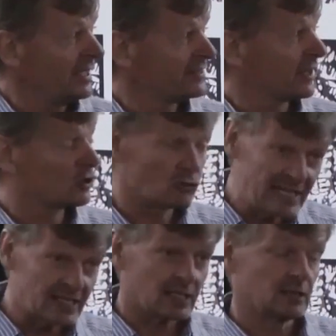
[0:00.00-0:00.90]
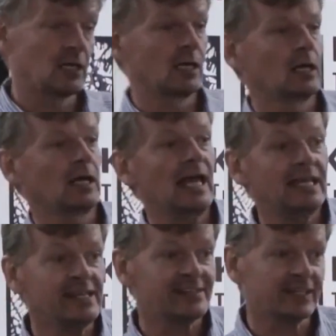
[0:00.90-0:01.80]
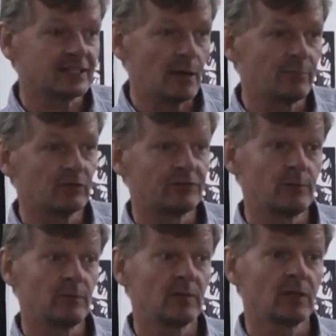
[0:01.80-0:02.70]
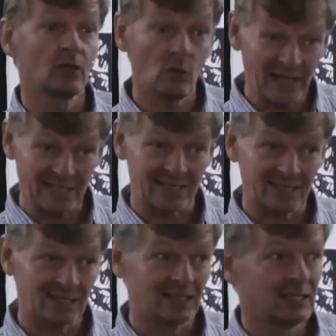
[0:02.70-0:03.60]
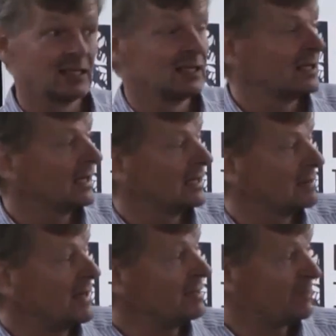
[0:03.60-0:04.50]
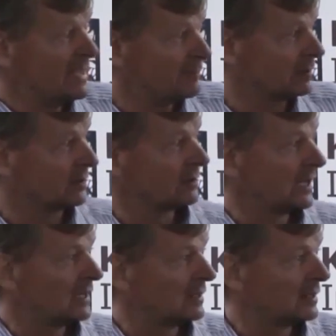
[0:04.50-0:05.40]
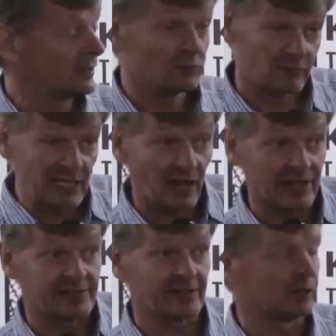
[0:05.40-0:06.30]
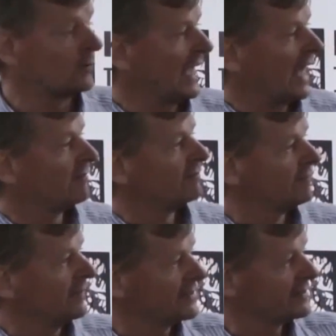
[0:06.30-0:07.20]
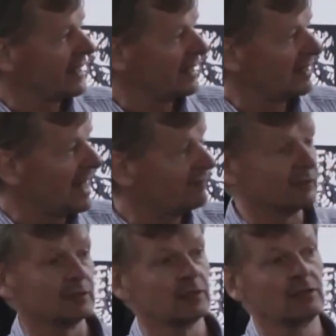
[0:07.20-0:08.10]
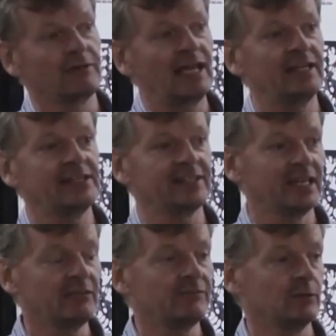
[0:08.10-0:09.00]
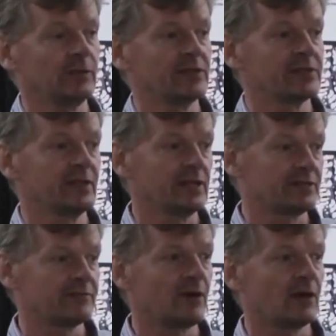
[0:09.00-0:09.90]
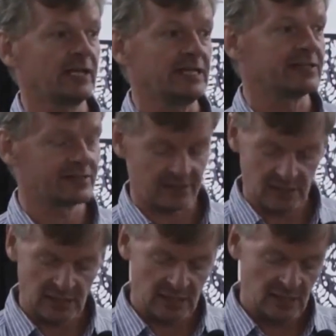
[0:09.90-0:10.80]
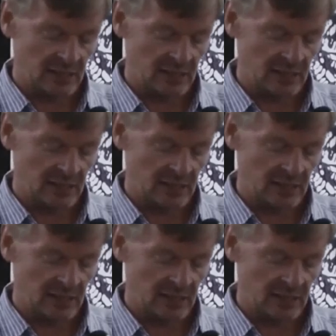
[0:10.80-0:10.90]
is a Greek Hellenistic temple from Kuwait. And many people don't realize that we have this level of Hellenistic influence as far east